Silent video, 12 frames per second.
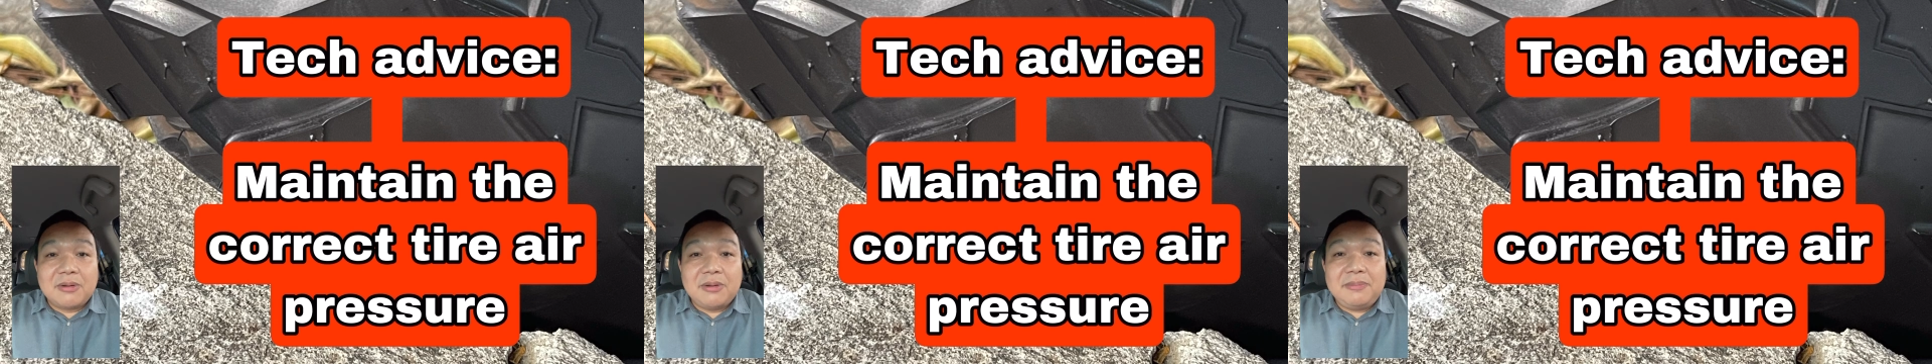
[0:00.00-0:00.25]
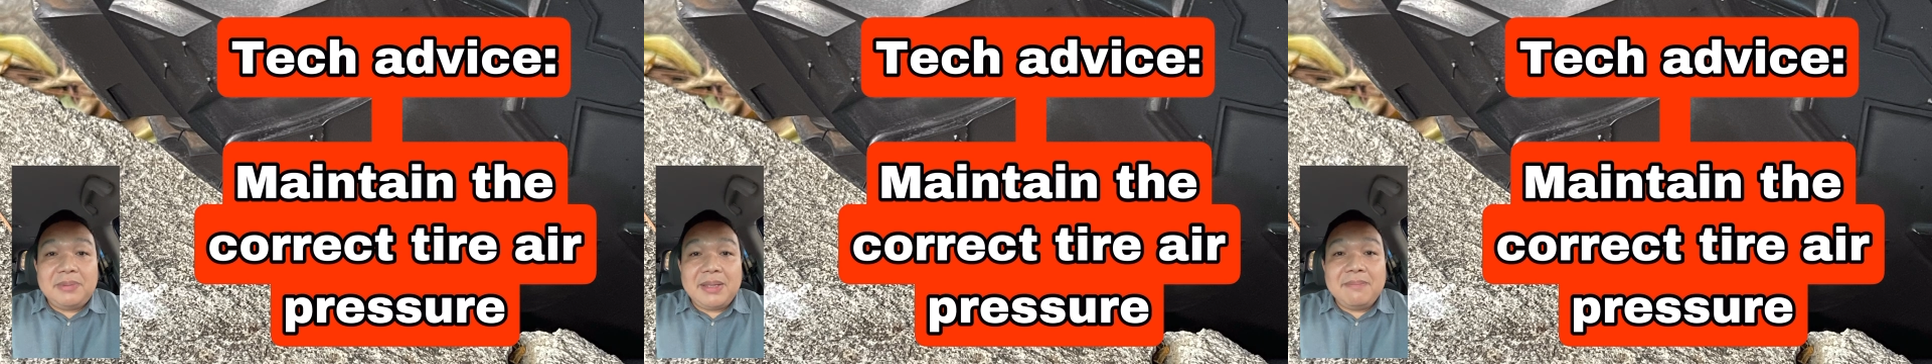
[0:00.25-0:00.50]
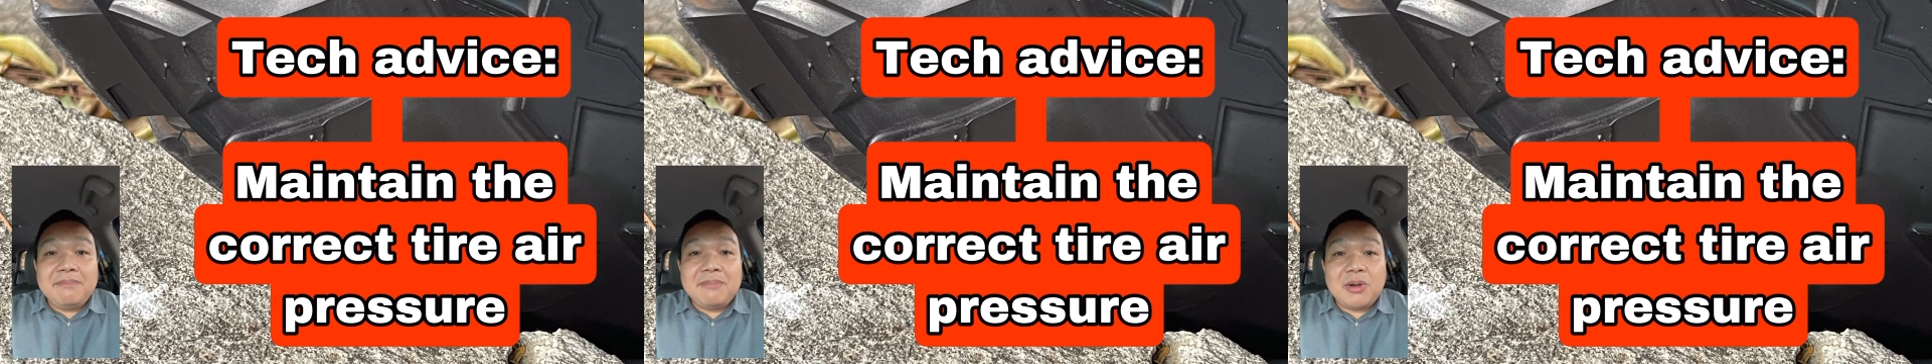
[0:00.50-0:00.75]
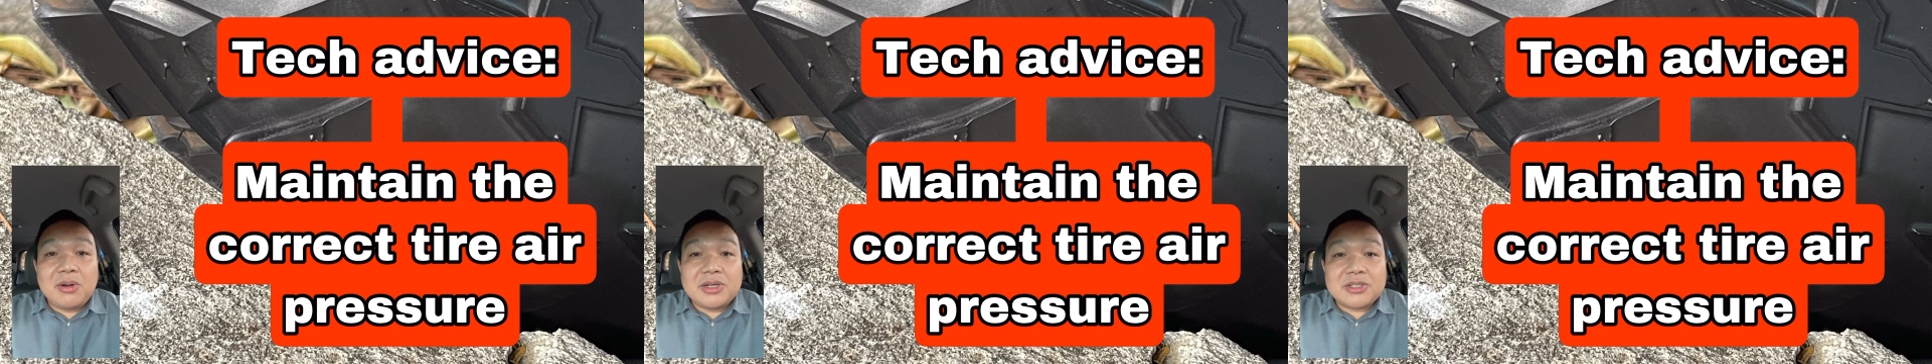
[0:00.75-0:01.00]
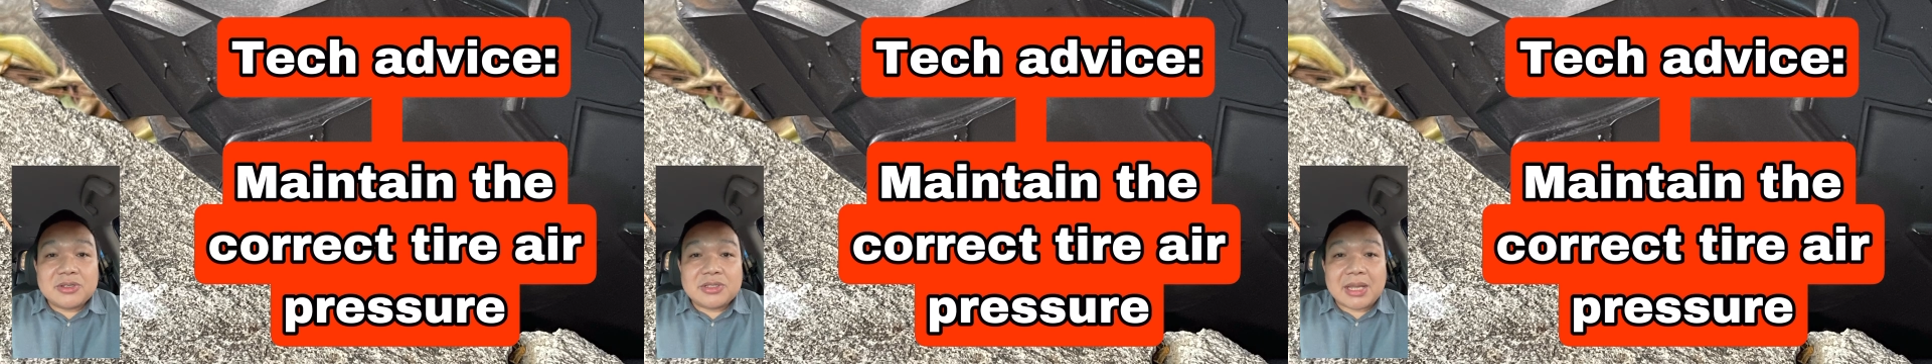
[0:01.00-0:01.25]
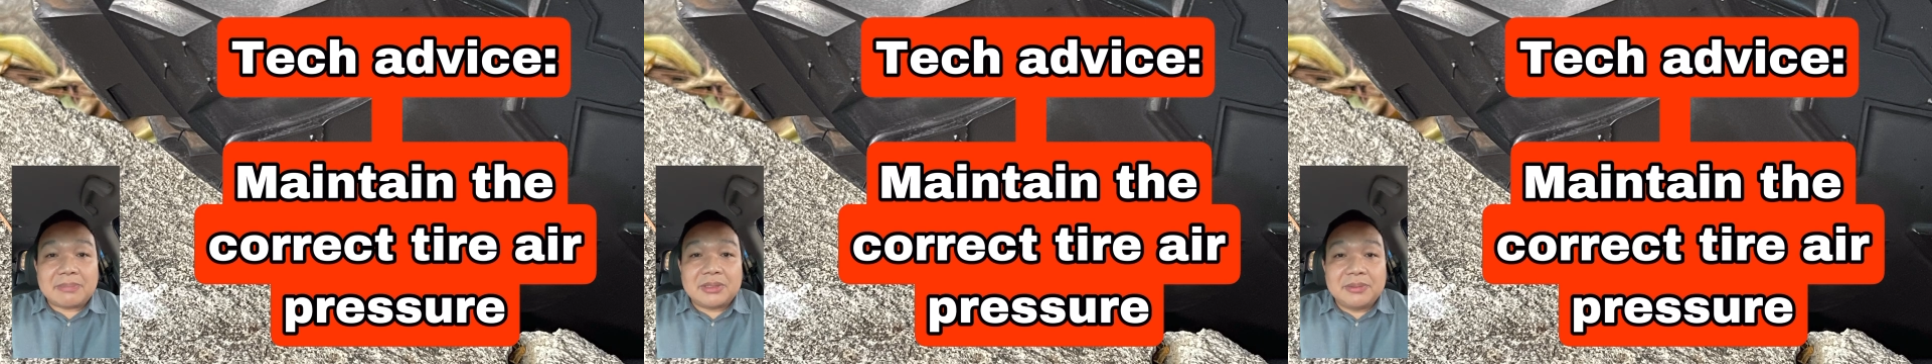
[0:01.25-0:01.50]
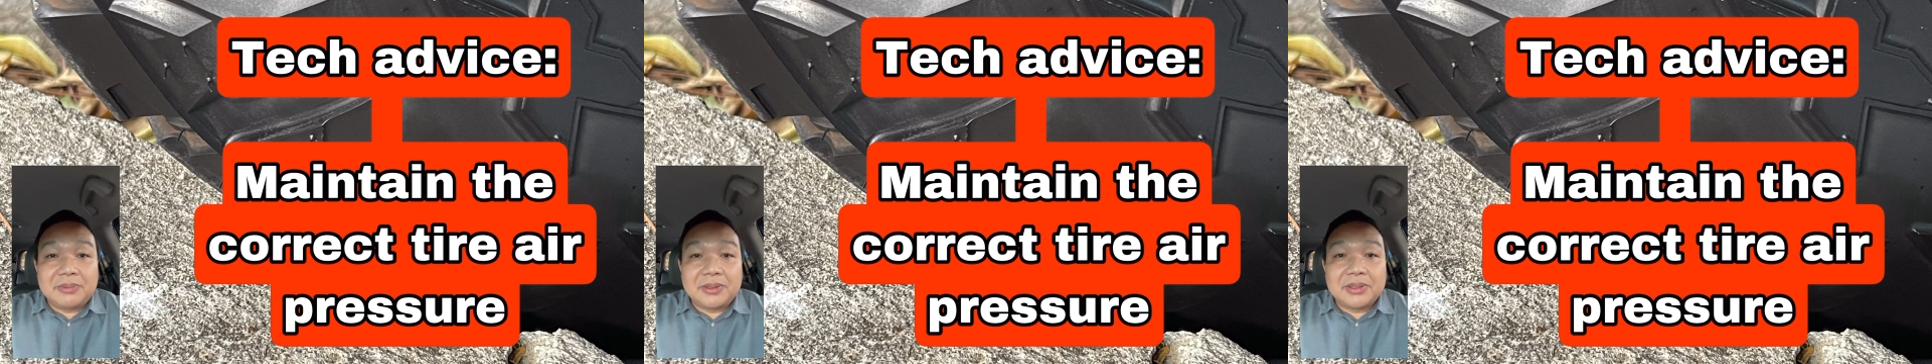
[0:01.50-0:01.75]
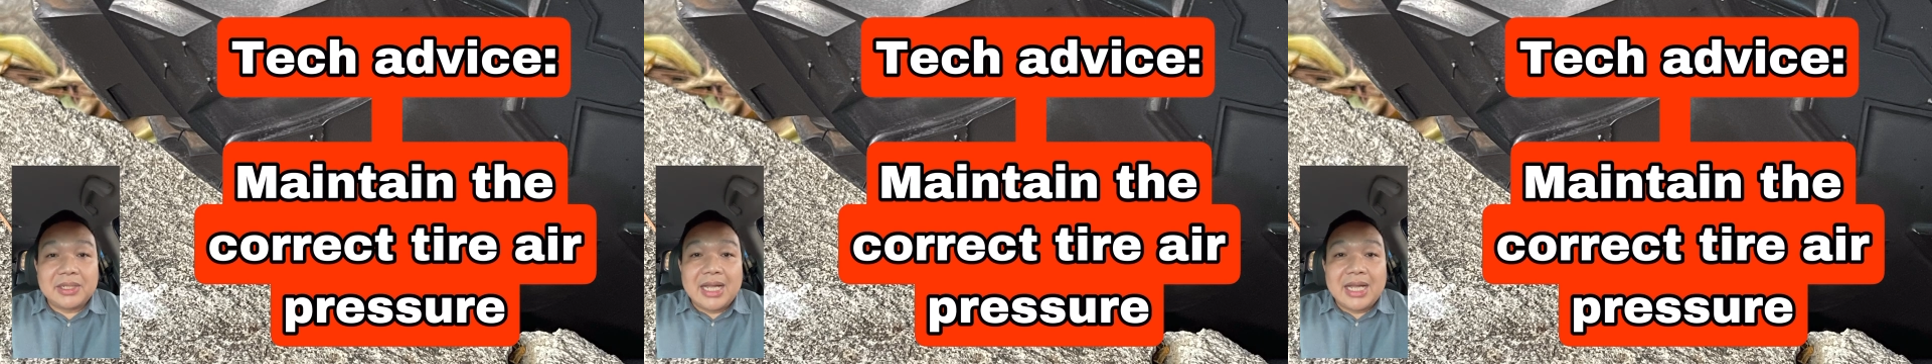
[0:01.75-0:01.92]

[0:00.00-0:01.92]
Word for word: will be more susceptible